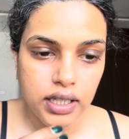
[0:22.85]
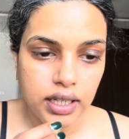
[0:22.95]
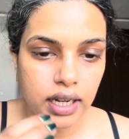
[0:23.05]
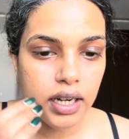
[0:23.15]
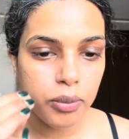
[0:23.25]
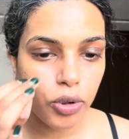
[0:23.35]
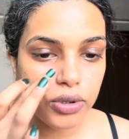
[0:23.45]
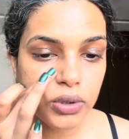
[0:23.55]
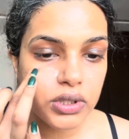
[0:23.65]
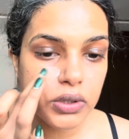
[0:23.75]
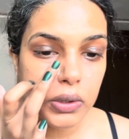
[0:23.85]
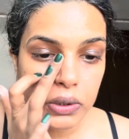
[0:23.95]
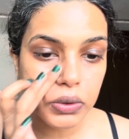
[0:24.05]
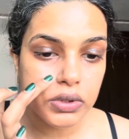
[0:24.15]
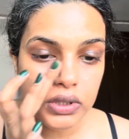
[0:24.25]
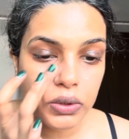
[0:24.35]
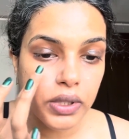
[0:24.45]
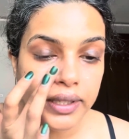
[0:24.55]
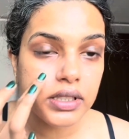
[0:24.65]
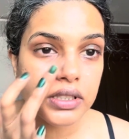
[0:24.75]
And I'm also just going to use it to
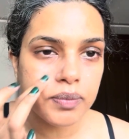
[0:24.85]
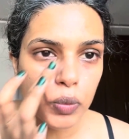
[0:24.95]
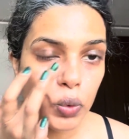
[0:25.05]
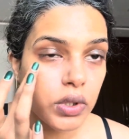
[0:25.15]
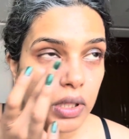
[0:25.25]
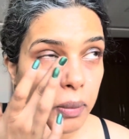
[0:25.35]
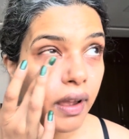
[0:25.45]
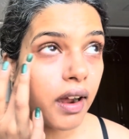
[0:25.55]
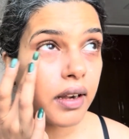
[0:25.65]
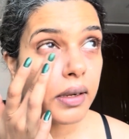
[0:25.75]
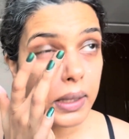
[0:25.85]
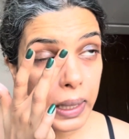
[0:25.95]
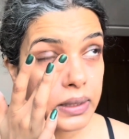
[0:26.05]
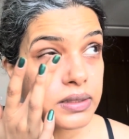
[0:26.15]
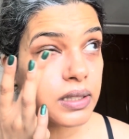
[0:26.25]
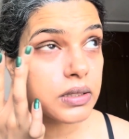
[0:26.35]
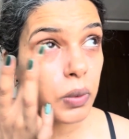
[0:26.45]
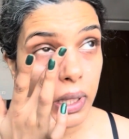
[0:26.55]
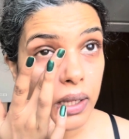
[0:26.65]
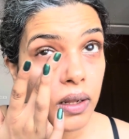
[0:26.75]
like smoothen my under eyes as well.